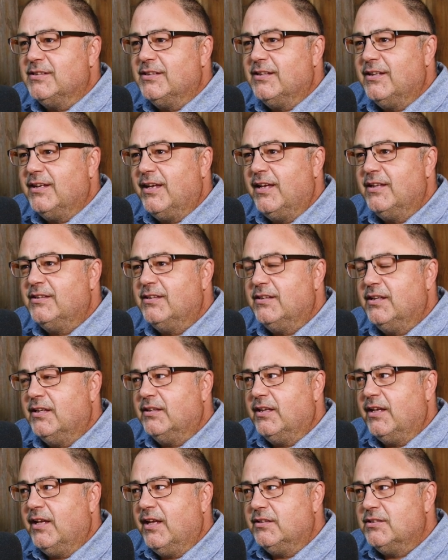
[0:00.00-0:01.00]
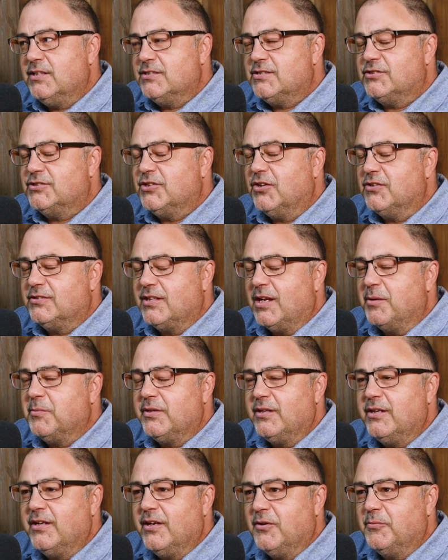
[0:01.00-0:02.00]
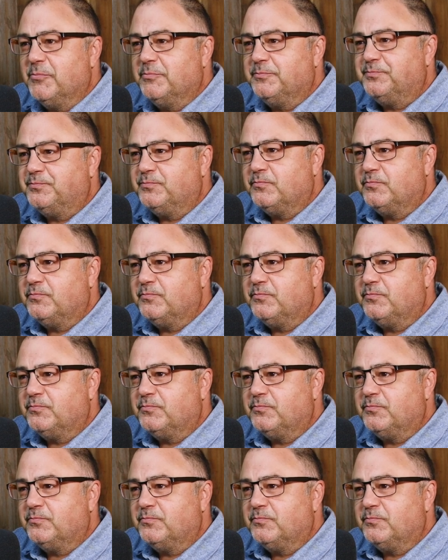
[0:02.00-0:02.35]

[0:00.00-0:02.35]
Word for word: Yeah, in yeah. just a certain time of the year. Yeah,